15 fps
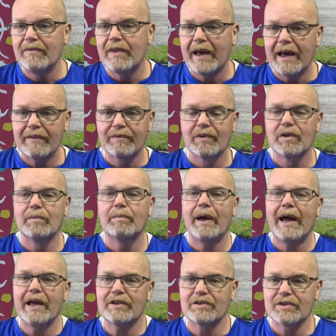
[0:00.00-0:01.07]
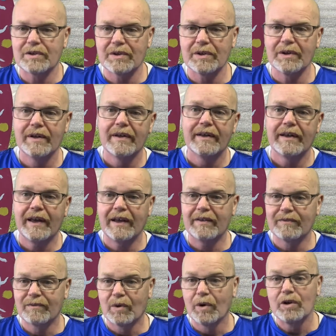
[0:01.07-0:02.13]
that for the pastor
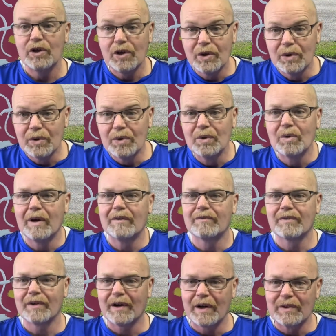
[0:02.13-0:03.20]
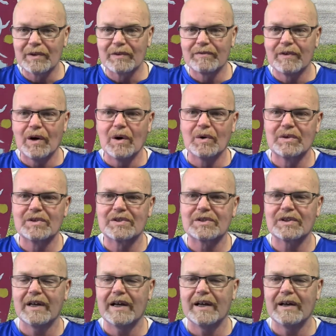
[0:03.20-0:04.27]
and for you and for other folks
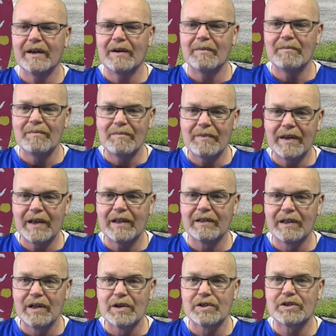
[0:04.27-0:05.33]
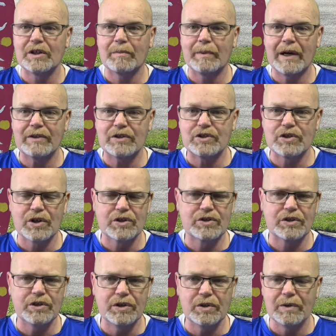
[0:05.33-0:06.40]
um, in leadership at the church to
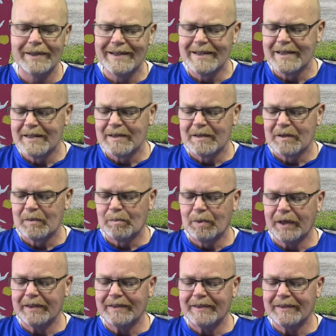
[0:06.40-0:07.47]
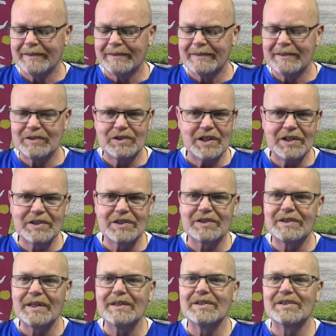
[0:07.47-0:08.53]
do. But Jesus
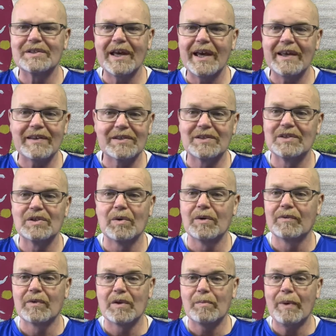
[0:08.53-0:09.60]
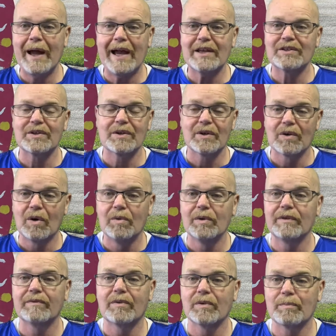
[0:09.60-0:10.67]
didn't say this is only for the pastor or only
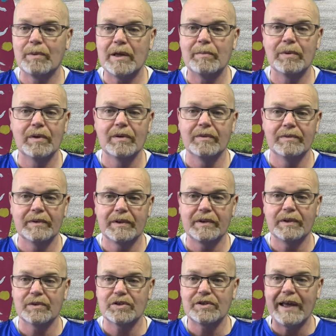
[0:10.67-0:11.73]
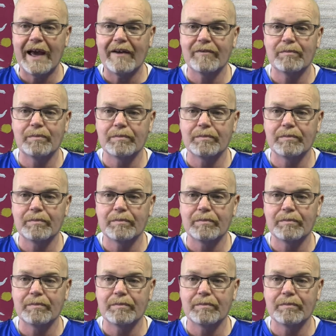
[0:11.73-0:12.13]
for people, you know, staff